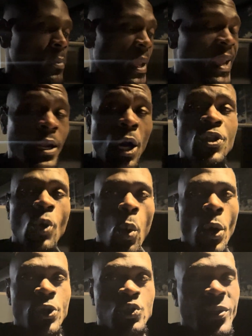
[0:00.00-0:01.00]
in other
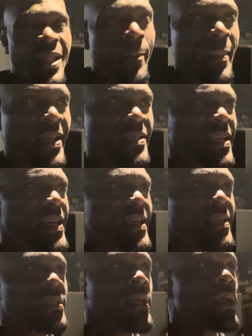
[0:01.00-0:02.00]
words, what that means
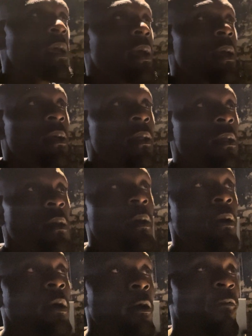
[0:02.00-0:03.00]
is
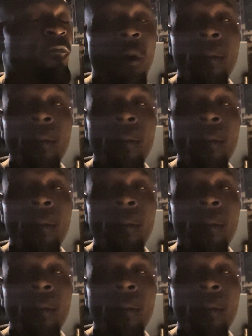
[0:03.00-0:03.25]
for